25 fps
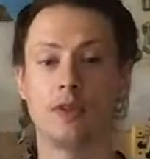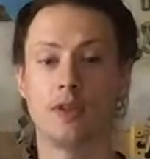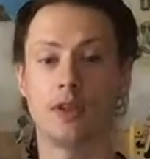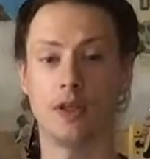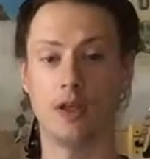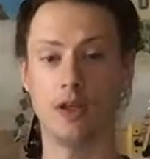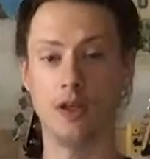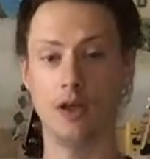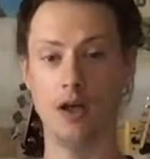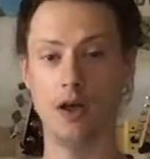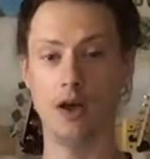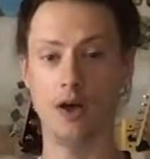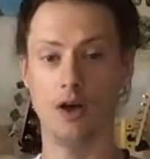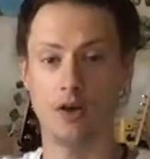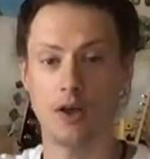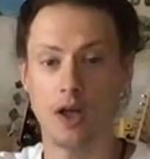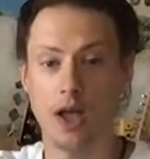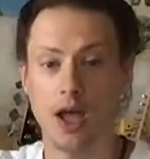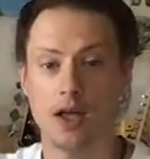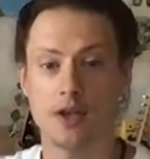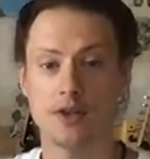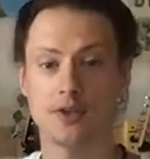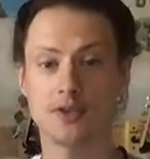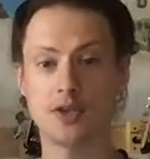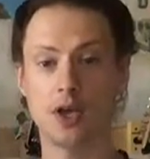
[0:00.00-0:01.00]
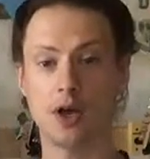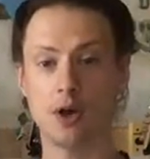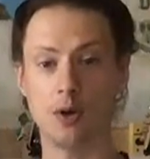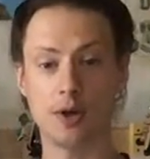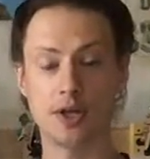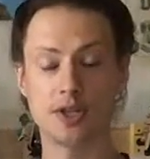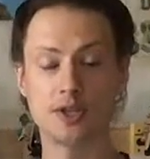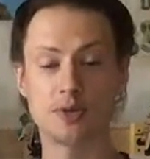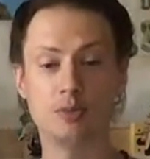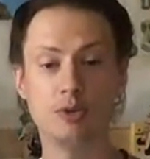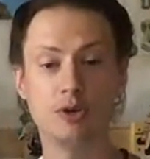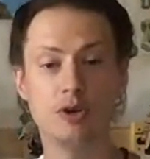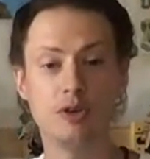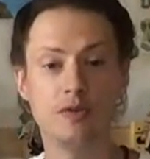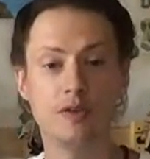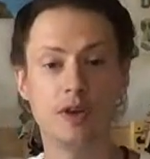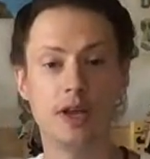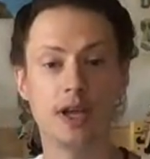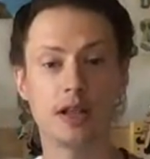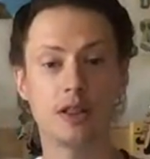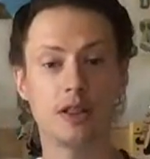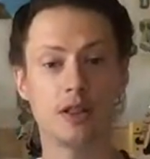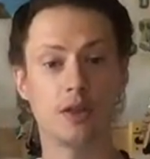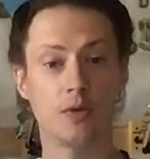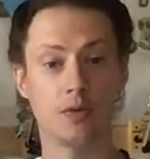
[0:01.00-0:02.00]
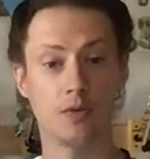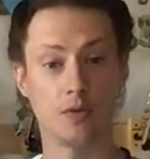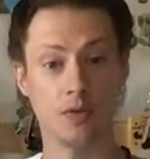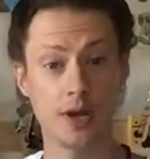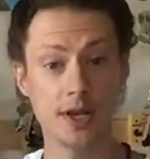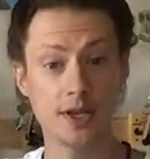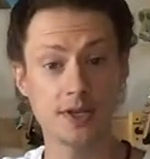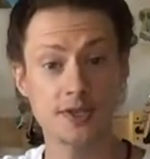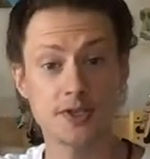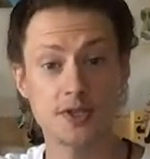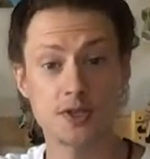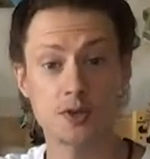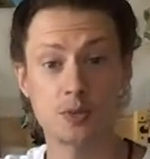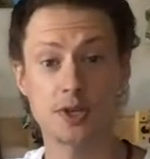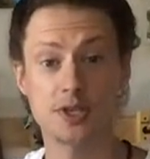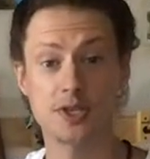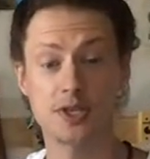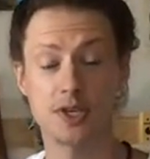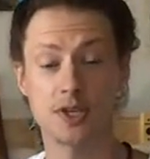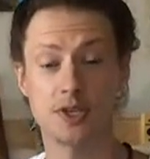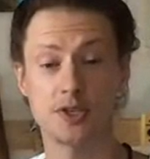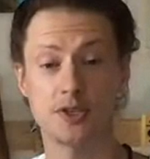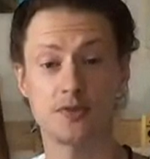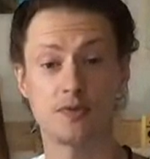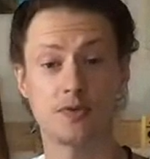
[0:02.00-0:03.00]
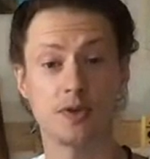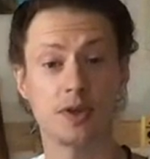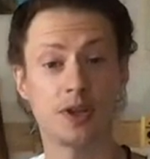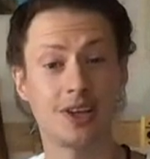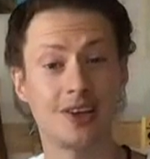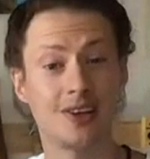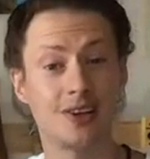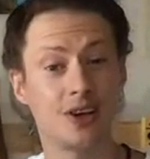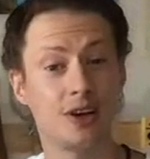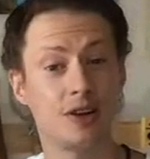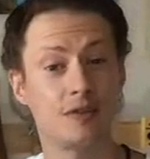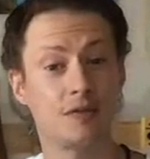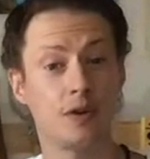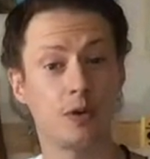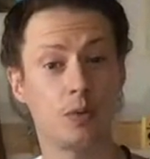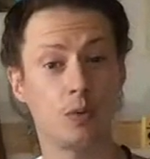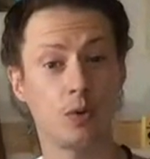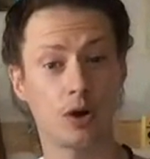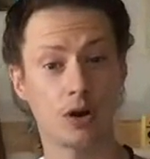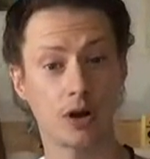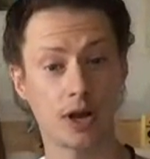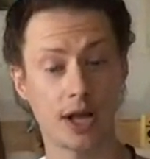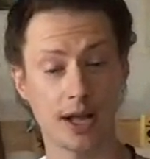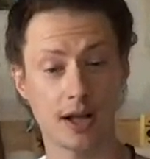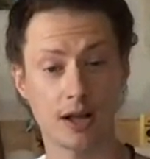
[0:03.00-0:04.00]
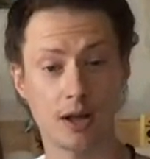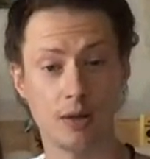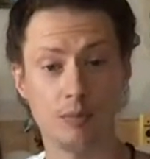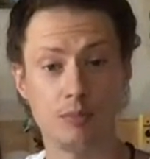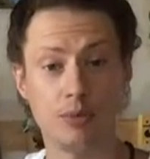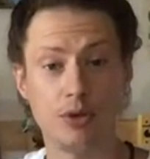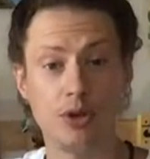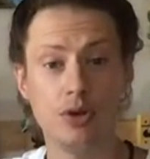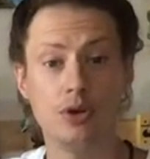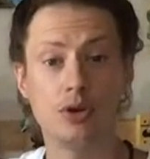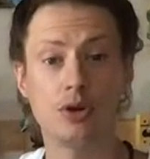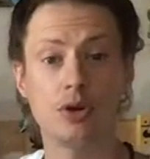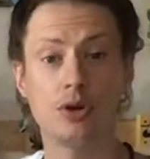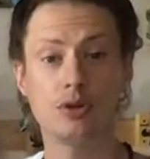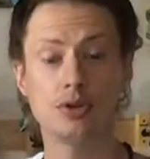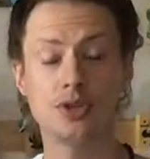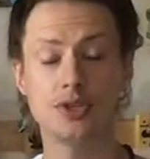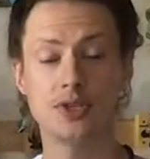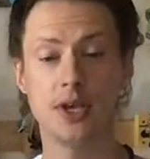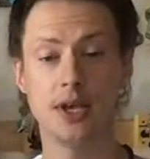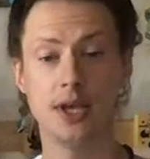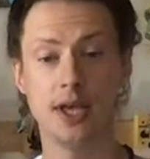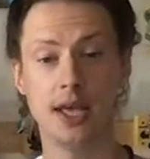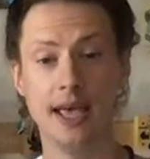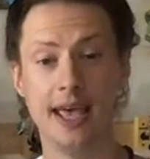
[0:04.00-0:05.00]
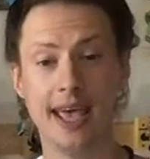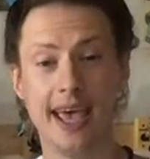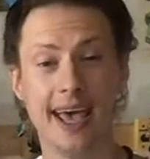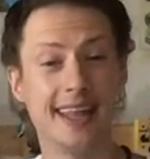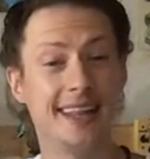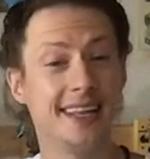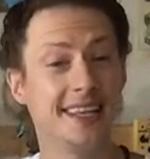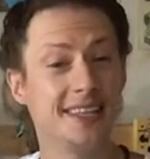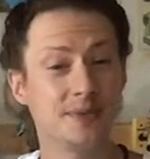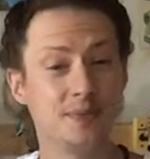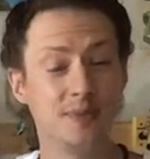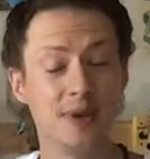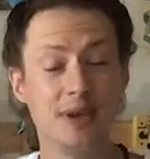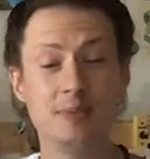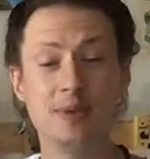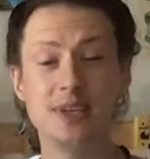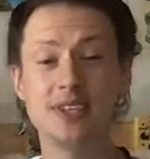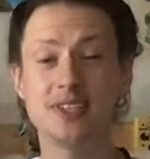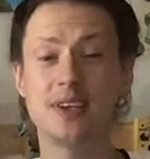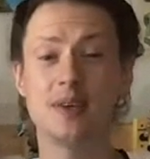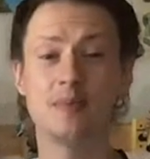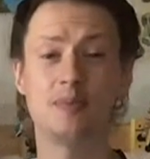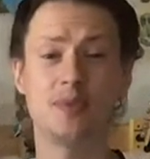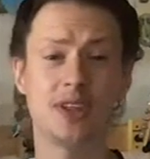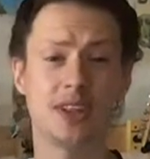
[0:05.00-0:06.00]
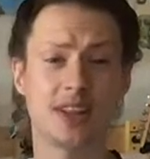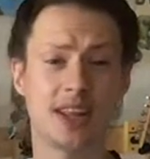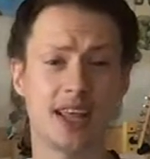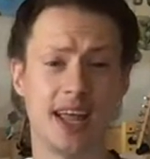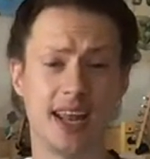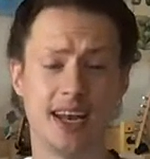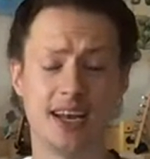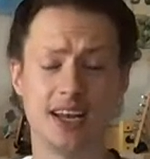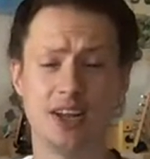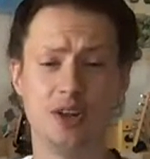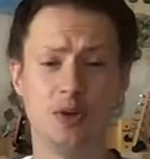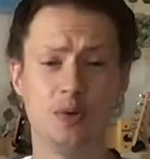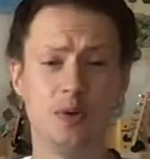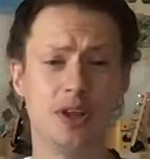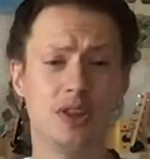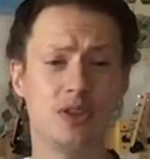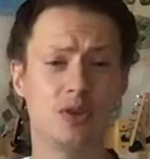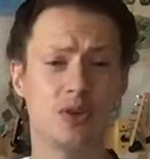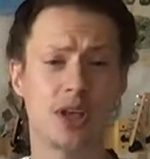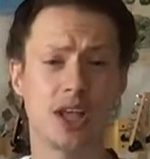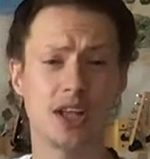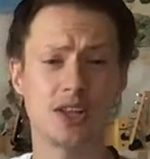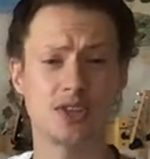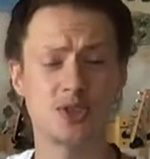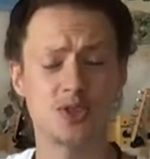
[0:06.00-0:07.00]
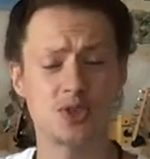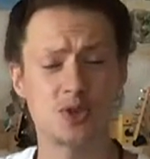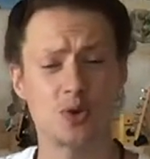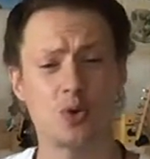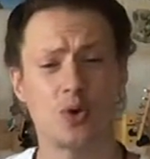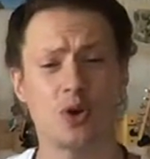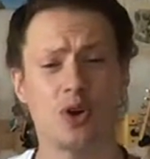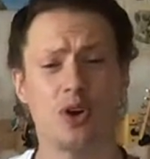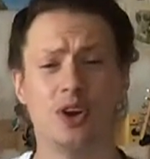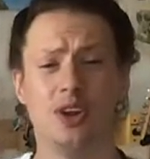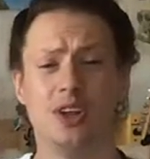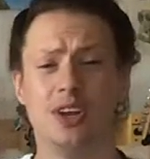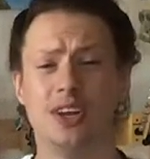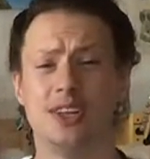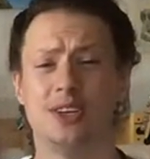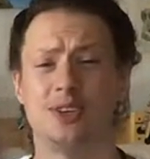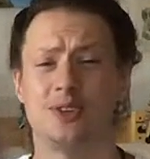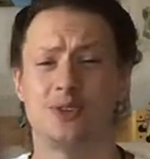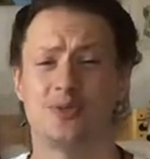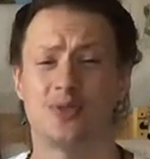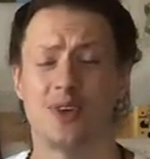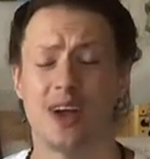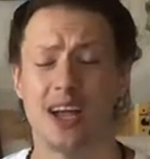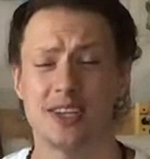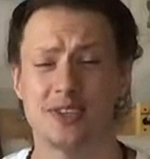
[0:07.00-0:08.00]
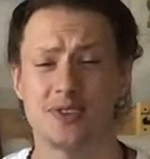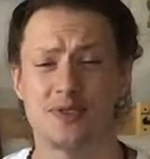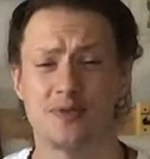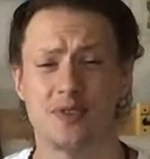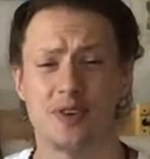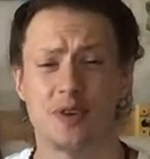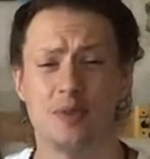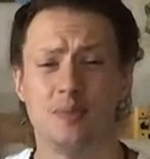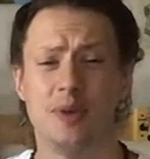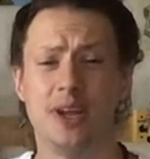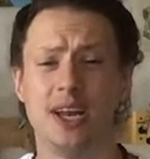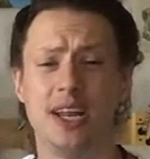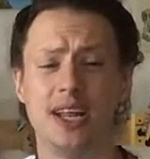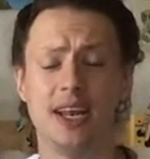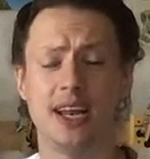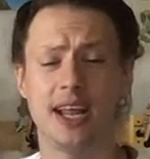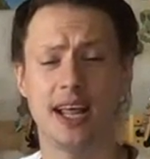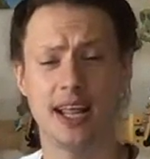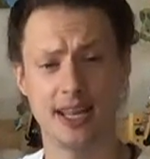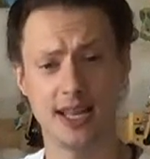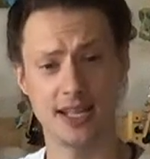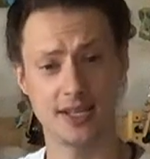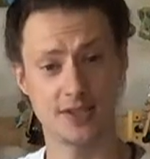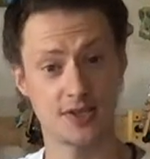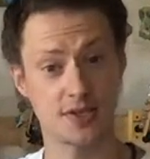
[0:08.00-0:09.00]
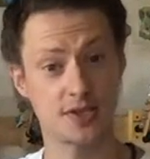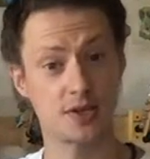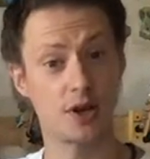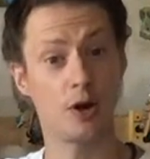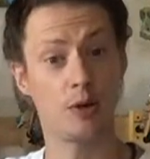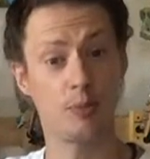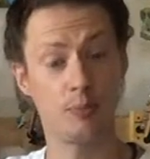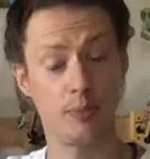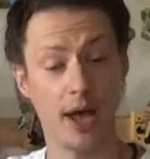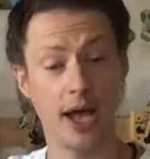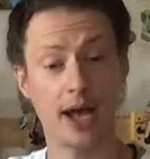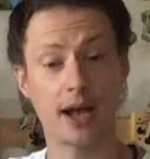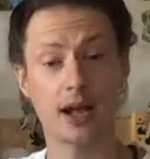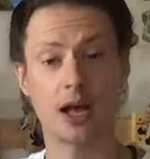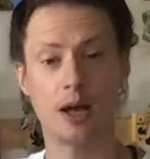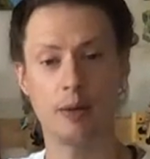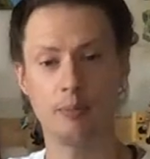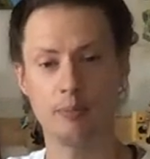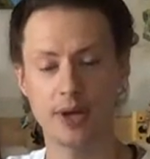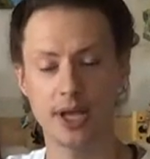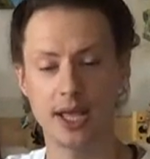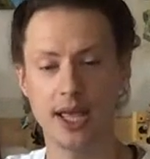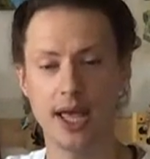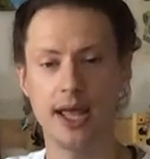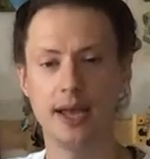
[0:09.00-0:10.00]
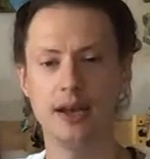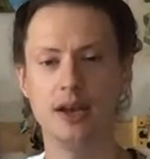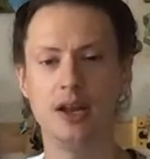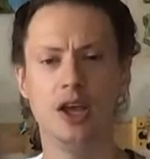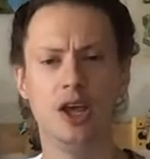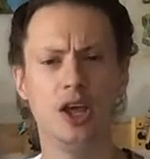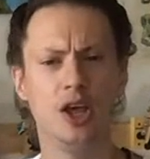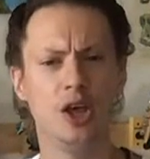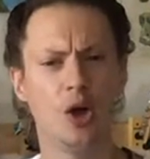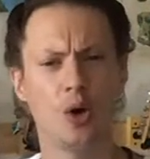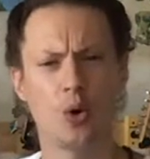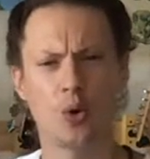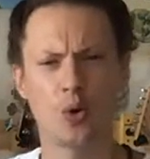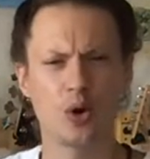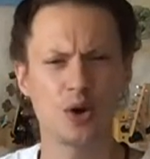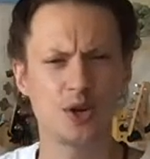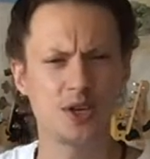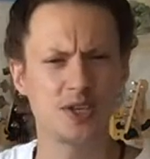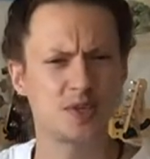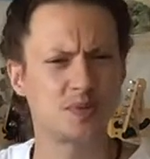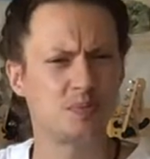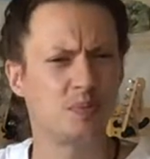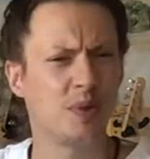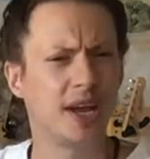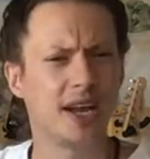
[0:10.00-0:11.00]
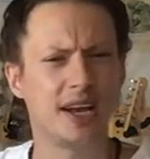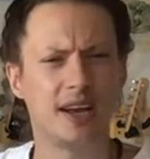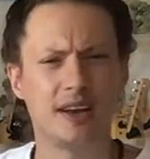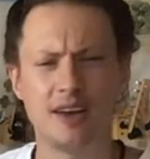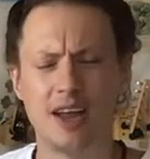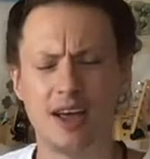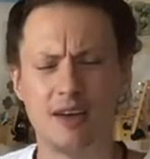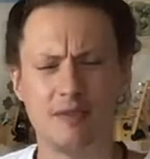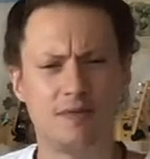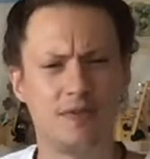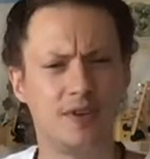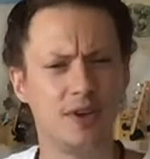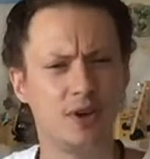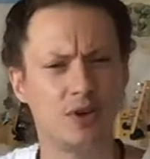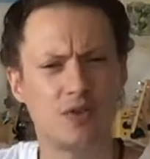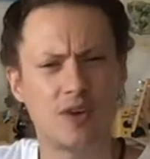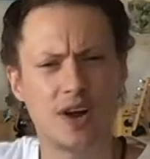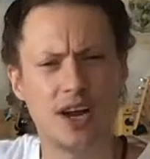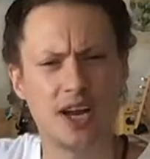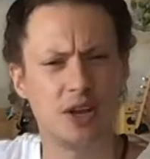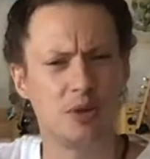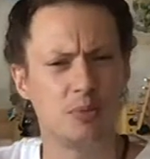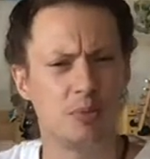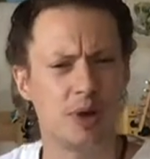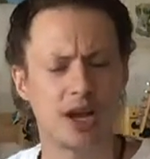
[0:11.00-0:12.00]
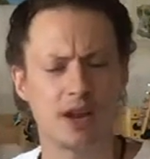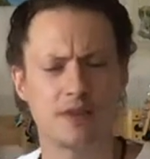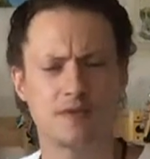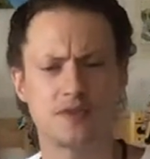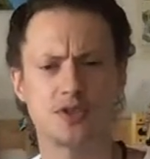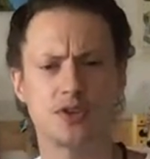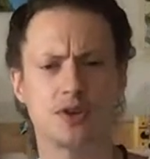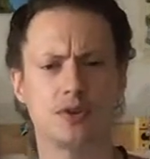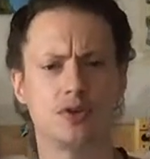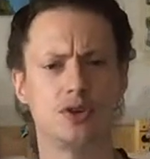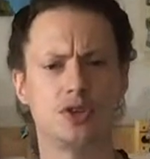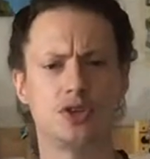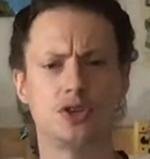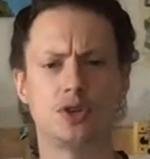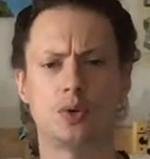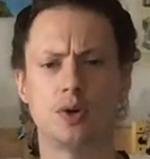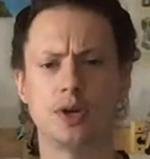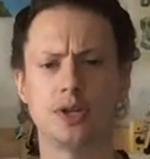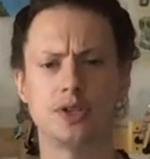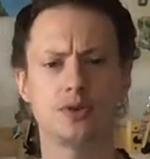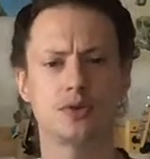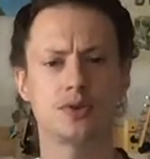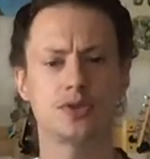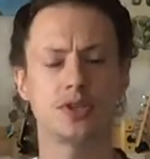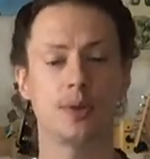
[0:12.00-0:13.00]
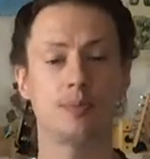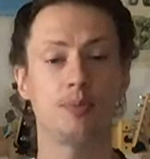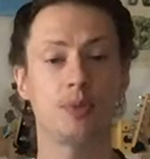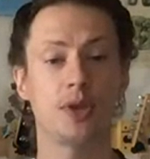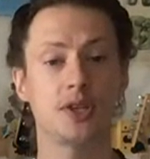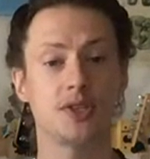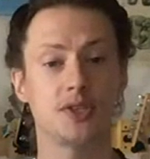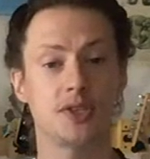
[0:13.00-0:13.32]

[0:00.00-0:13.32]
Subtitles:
Okay, so it's moving the wrists, which is really good if we work at computers. And this may be something that you either get sore and you need to rest for a minute and then start back up again, or it just might not feel right. You might have certain joints or something.